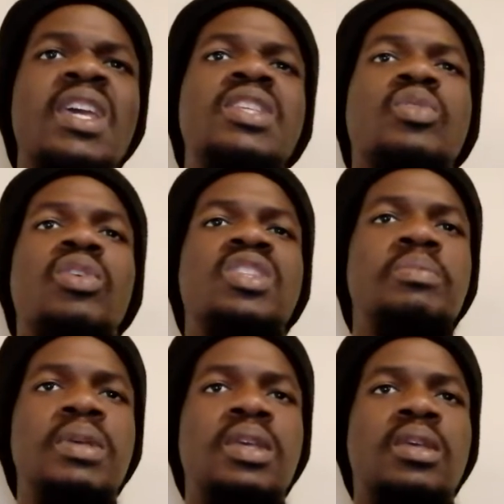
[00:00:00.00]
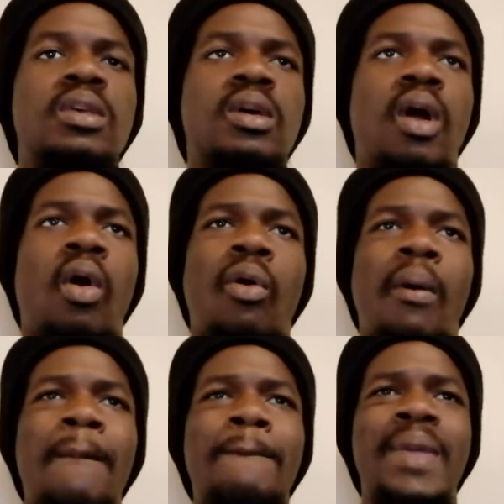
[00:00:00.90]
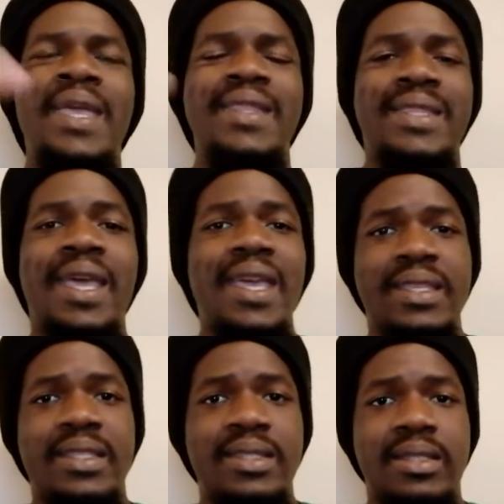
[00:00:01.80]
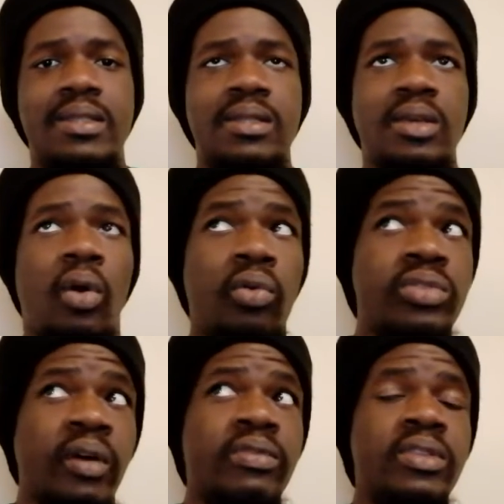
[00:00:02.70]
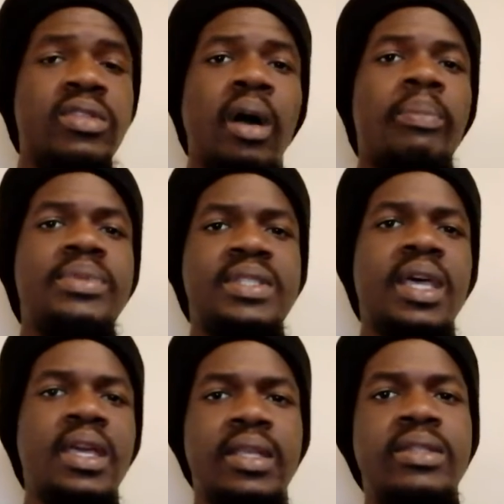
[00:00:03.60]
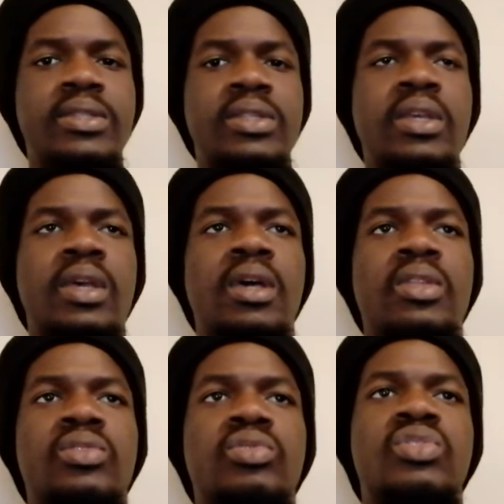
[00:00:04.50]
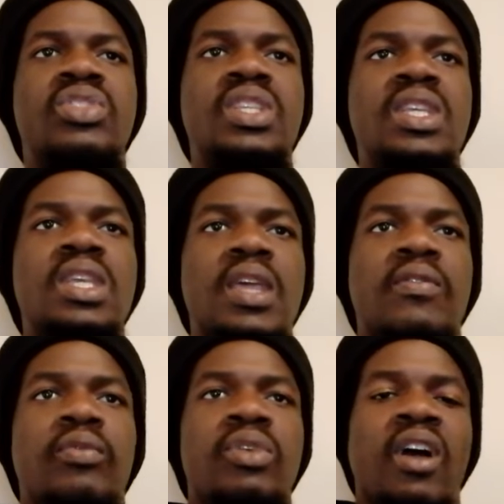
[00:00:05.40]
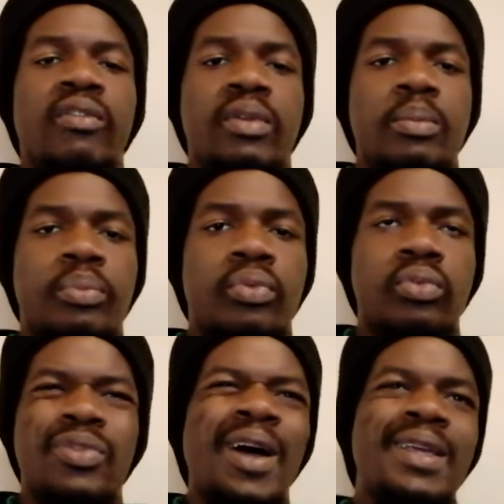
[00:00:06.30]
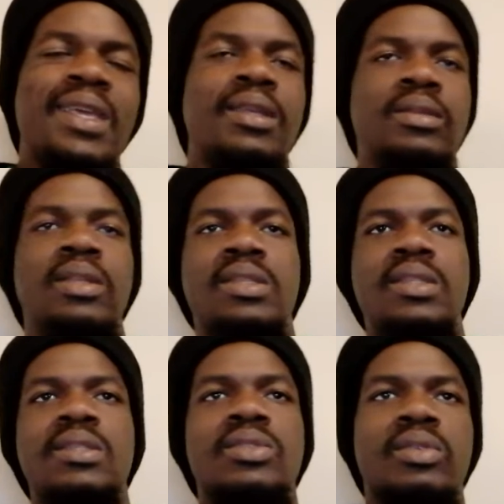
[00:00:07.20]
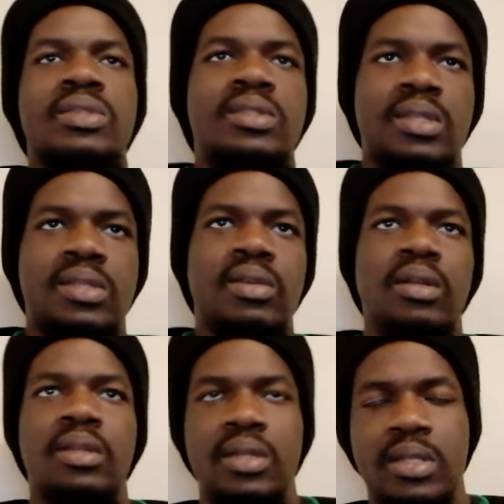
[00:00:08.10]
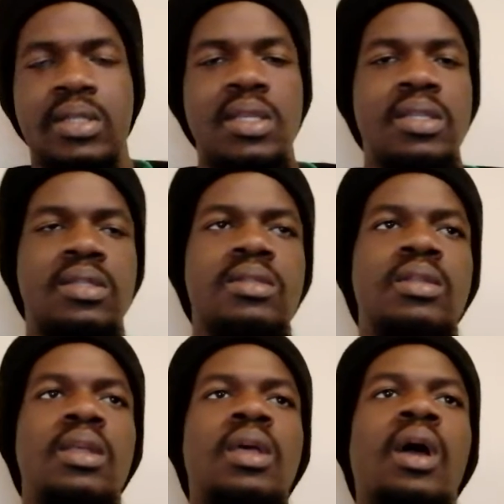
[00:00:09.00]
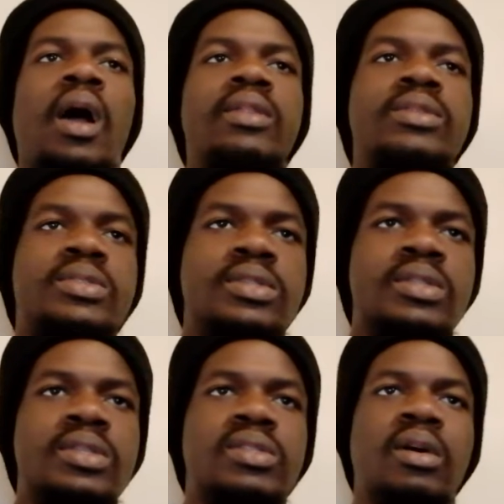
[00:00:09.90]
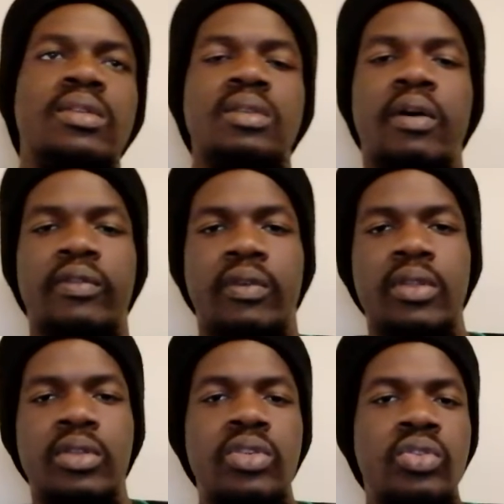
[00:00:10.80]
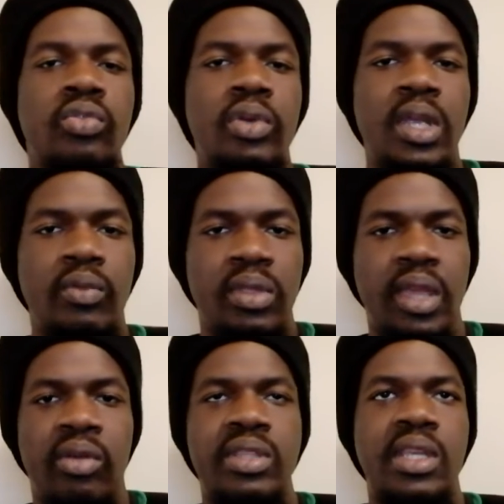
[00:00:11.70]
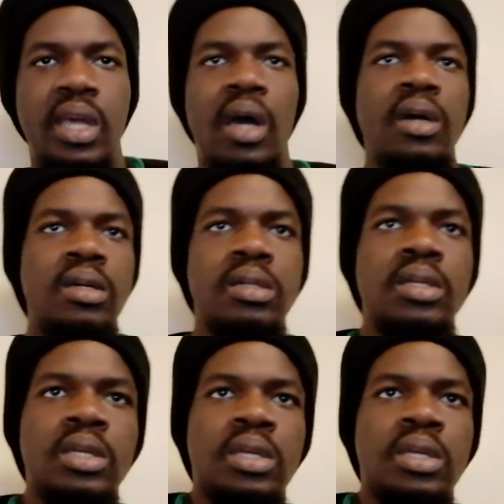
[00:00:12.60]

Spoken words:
is going to be our main test out of the top sides to see if we have improved. Again, this is just the start of the season, and this is the start of the new reign with Erik ten Hag.